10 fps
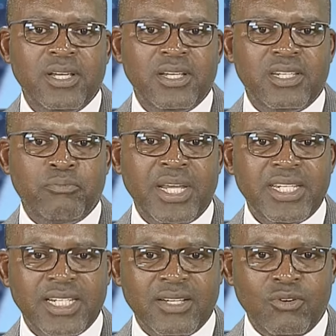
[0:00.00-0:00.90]

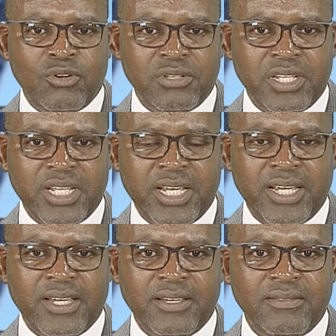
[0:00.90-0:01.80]
depending on
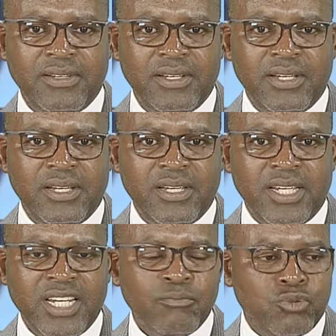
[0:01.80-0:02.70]
the
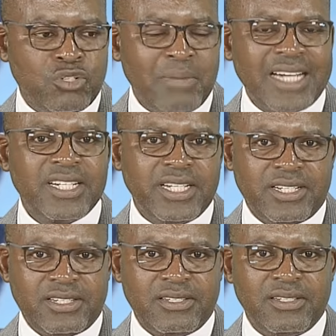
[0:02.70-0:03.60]
input
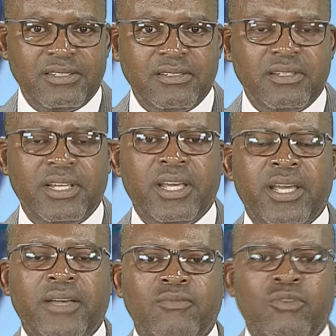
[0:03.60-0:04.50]
matrix
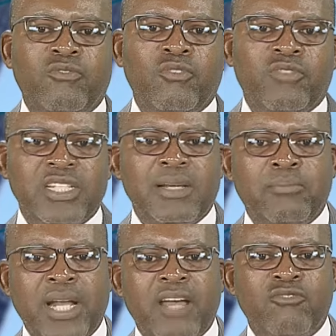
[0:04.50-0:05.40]
of the
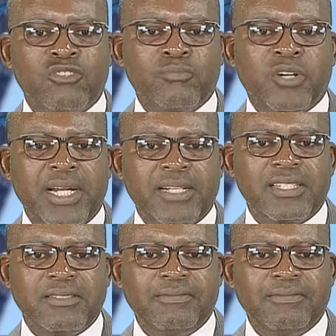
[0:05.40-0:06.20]
supply of those products.